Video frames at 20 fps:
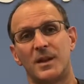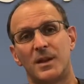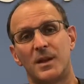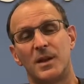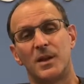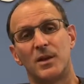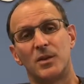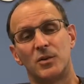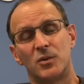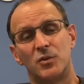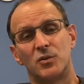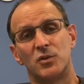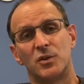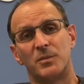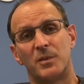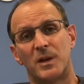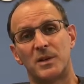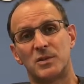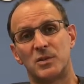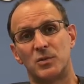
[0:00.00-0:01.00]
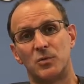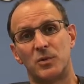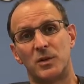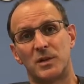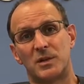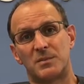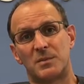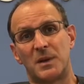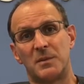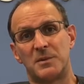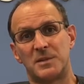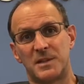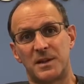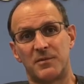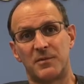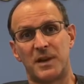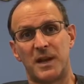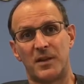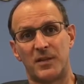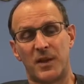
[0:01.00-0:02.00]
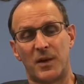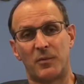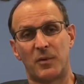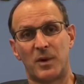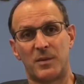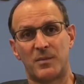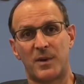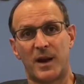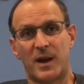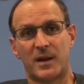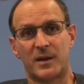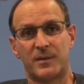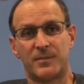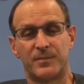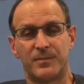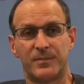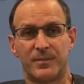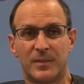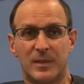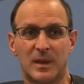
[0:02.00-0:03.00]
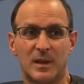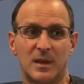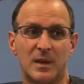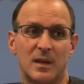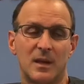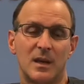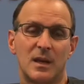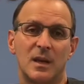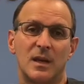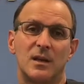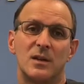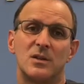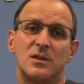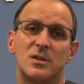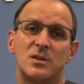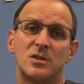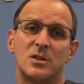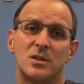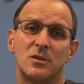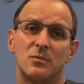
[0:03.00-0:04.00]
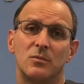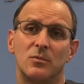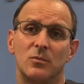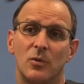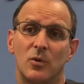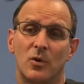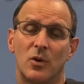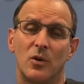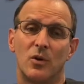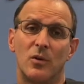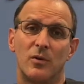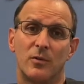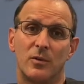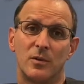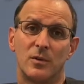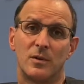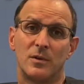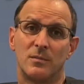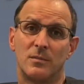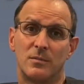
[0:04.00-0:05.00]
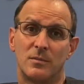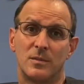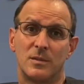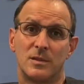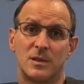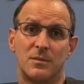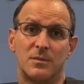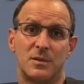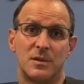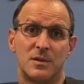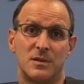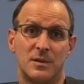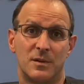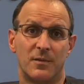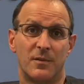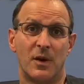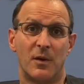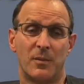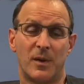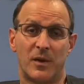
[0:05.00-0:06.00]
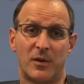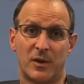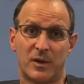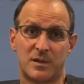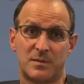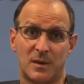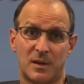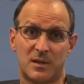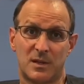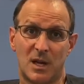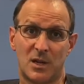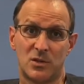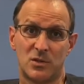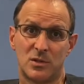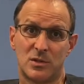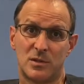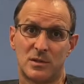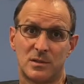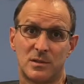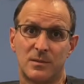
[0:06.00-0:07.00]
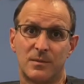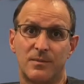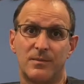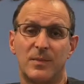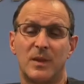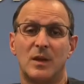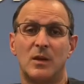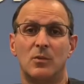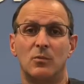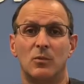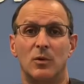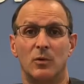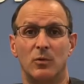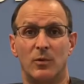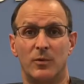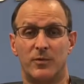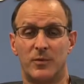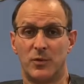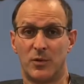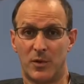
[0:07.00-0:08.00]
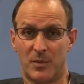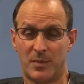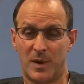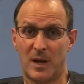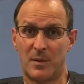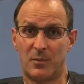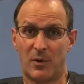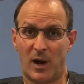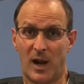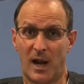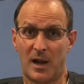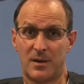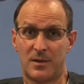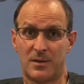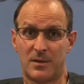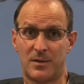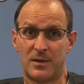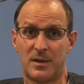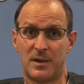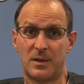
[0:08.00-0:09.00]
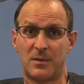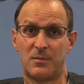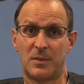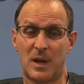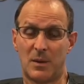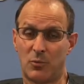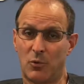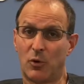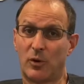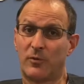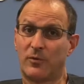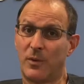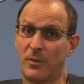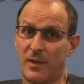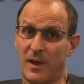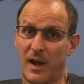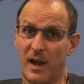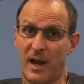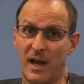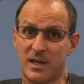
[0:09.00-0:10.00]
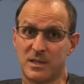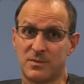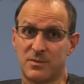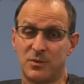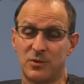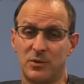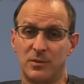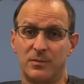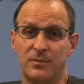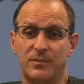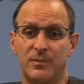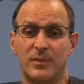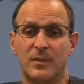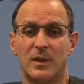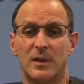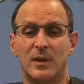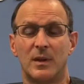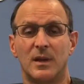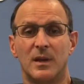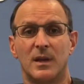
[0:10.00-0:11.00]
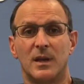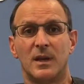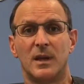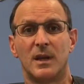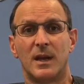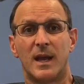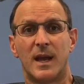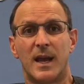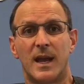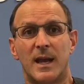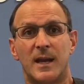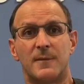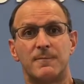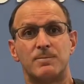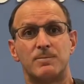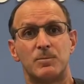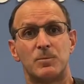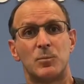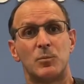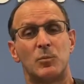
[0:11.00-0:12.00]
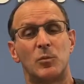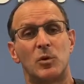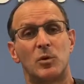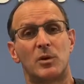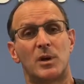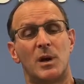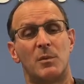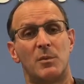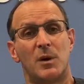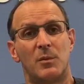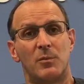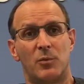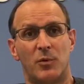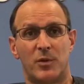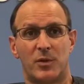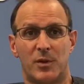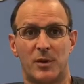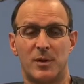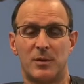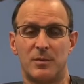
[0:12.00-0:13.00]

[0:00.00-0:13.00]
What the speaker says: Usually by 2 weeks, babies have gained that weight back. In addition, we'll go over some developmental expectations. We'll review the paperwork from the hospital, and we'll come up with a